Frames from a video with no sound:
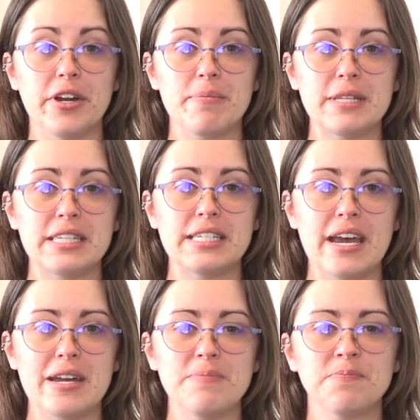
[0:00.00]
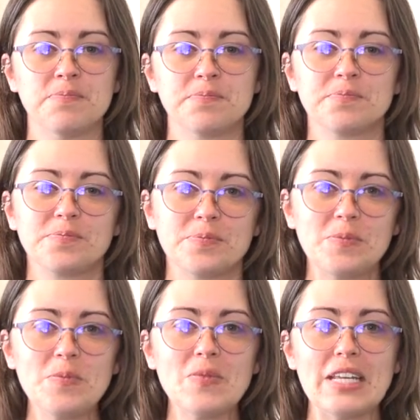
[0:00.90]
Europe at the time
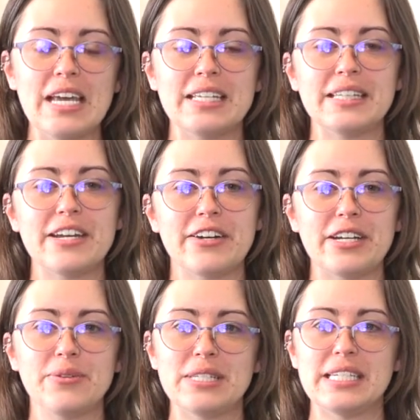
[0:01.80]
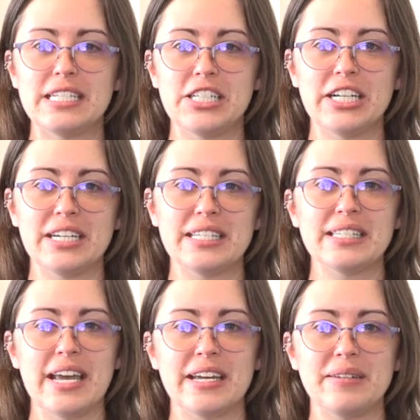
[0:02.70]
and Larry, who was teaching
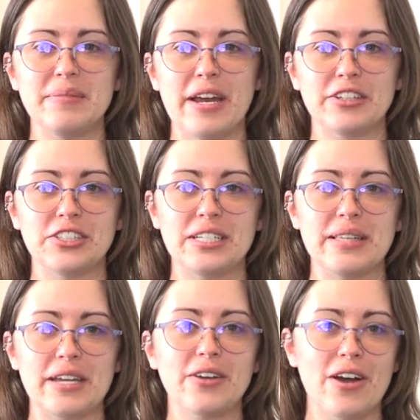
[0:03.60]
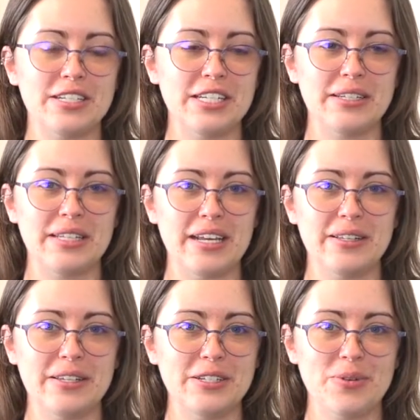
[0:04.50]
us, had actually like gone to
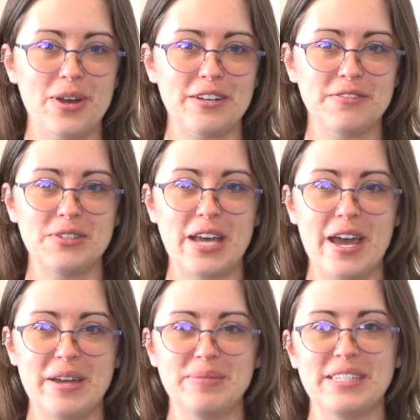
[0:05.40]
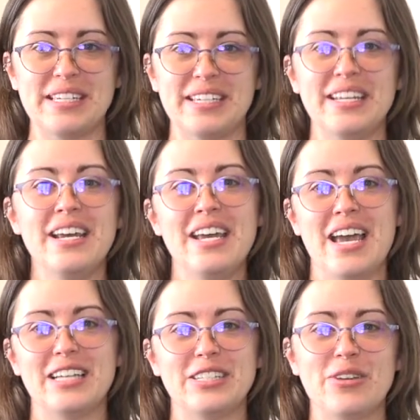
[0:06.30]
England quite a few times, and
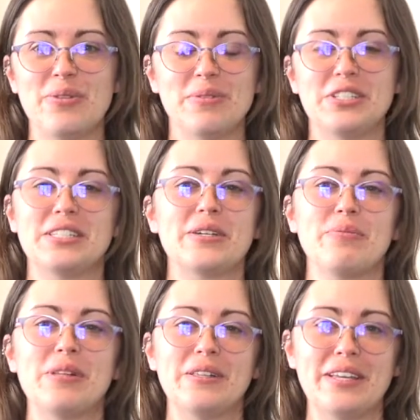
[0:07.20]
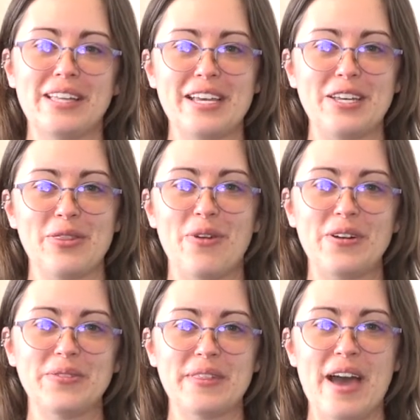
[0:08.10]
and so we were just completely like
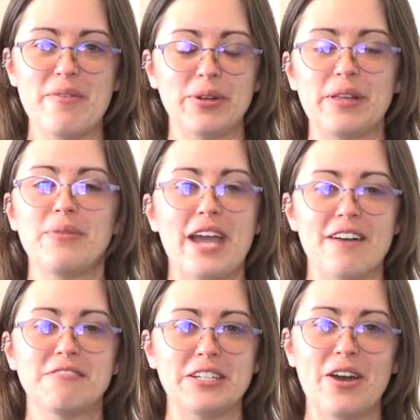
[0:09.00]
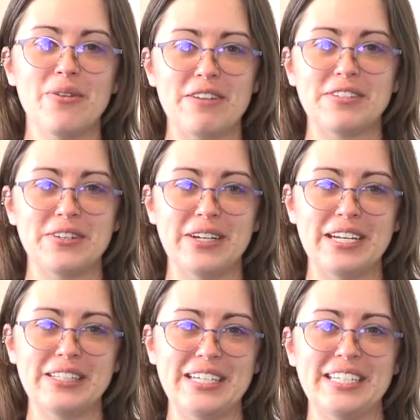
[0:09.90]
enthralled with that. We're like, we have to go, we have to go
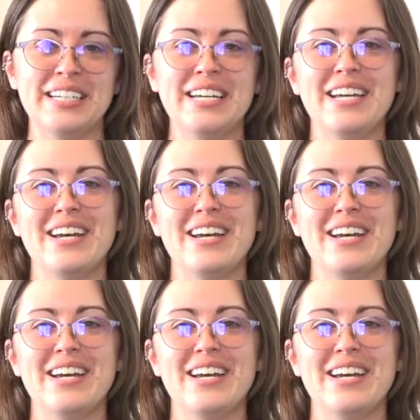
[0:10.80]
to England,